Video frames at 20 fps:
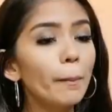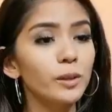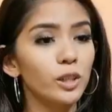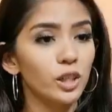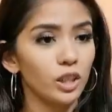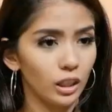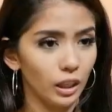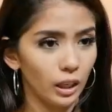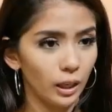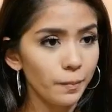
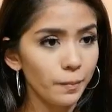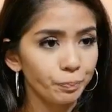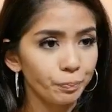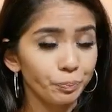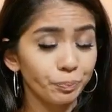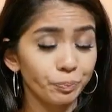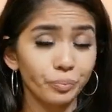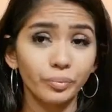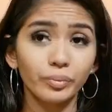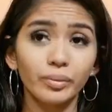
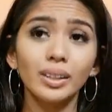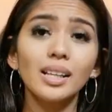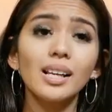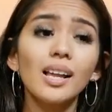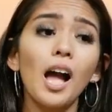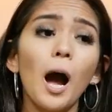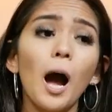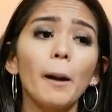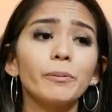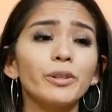optional
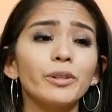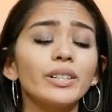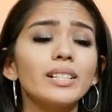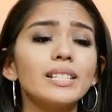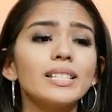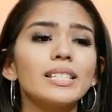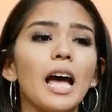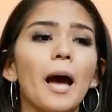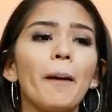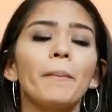
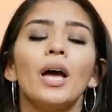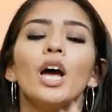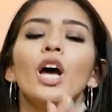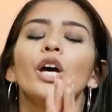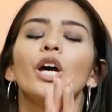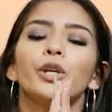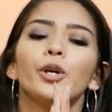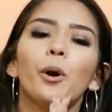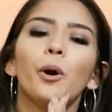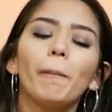
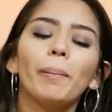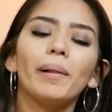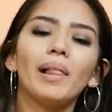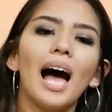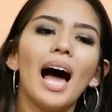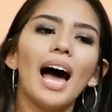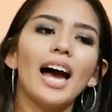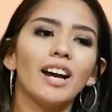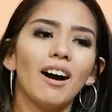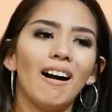step, you
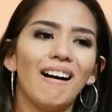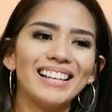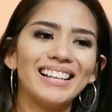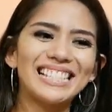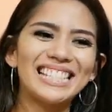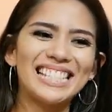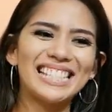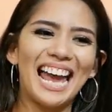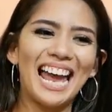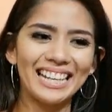apply
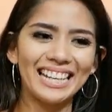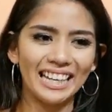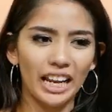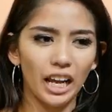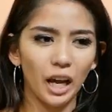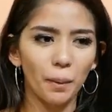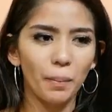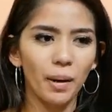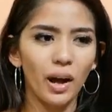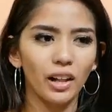on
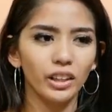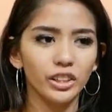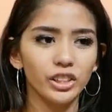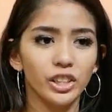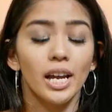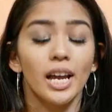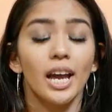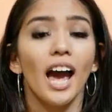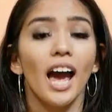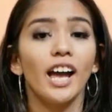scent nail
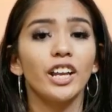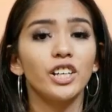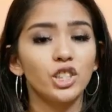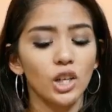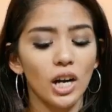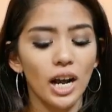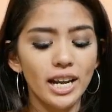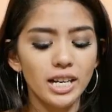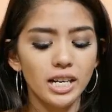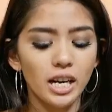polish
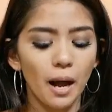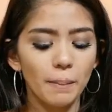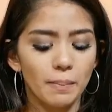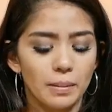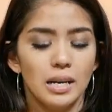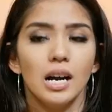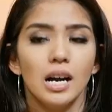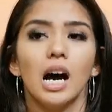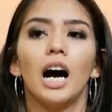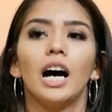and dry it
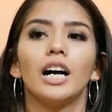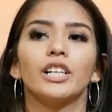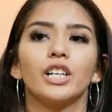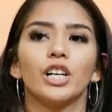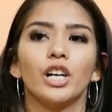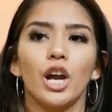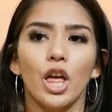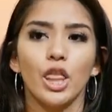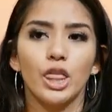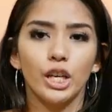up
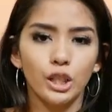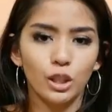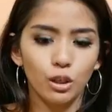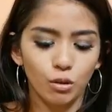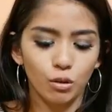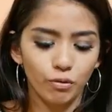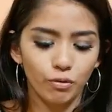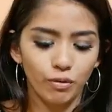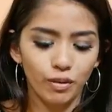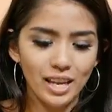under the
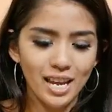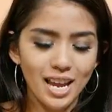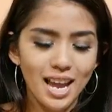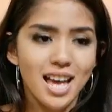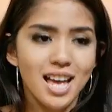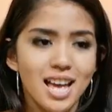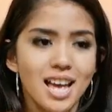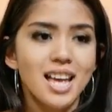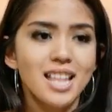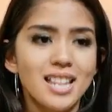
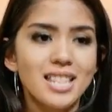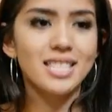UV